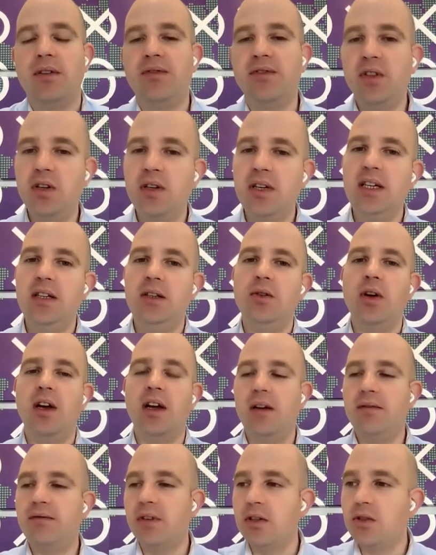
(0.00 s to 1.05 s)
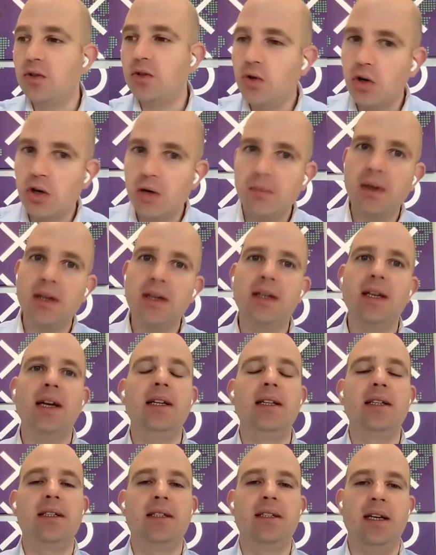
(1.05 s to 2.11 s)
if you need to have a dormant
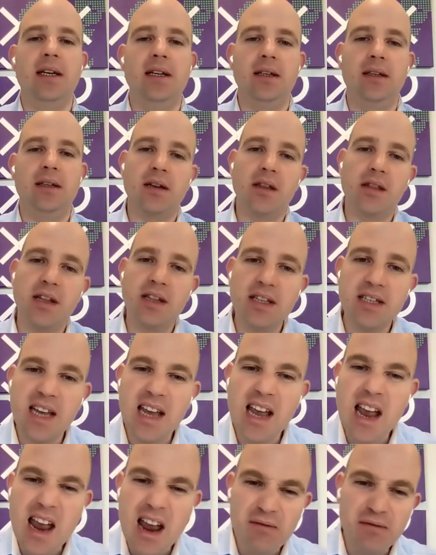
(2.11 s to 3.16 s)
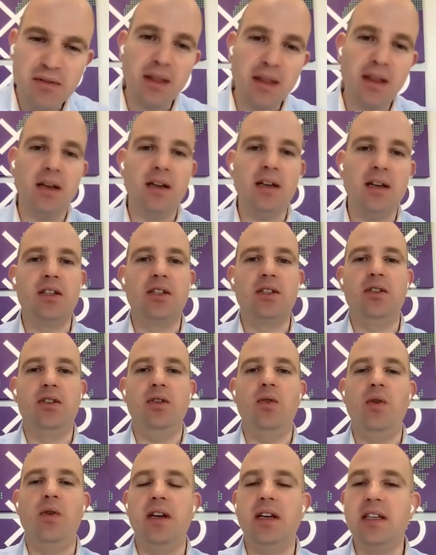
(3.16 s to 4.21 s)
data center that's everything it's
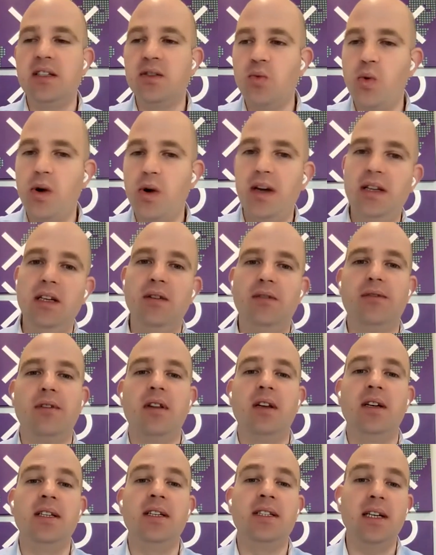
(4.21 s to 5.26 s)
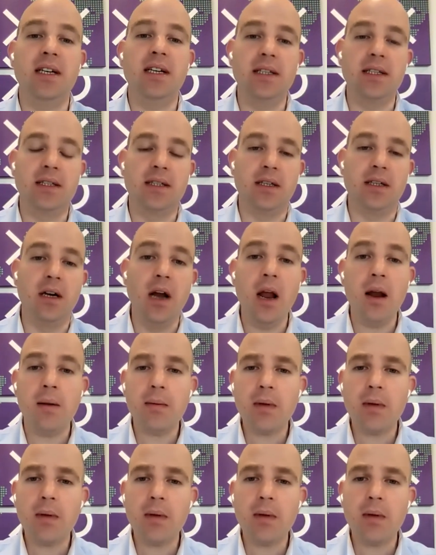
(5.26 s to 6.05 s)
doing is waiting for the disaster,